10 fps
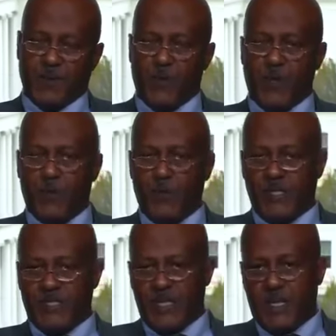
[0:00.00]
When
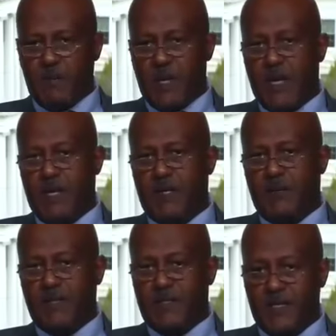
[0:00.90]
we say by any
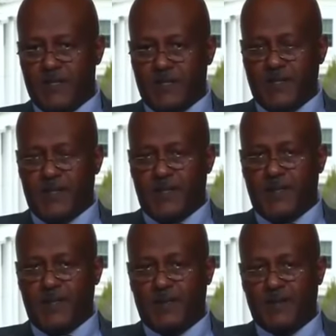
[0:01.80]
means
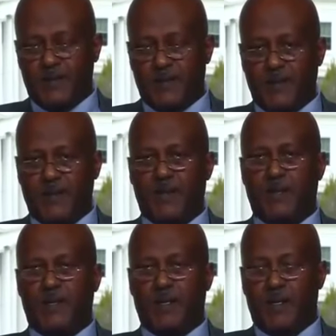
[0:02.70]
necessary,
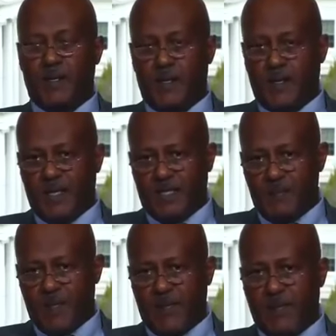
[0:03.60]

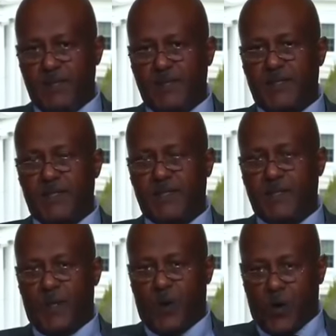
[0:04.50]
it means
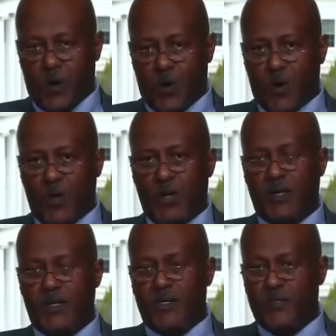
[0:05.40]
all
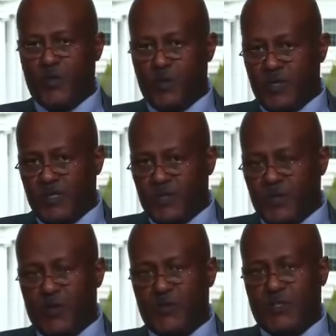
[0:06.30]

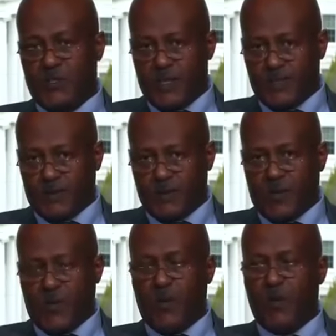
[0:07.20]
instruments of struggle,
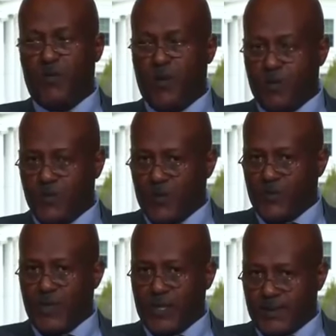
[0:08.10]
all forms
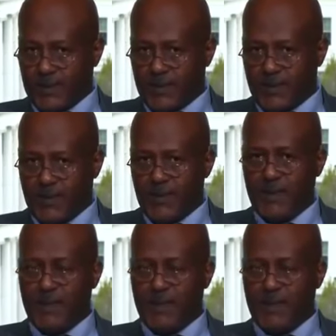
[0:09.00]
of tactics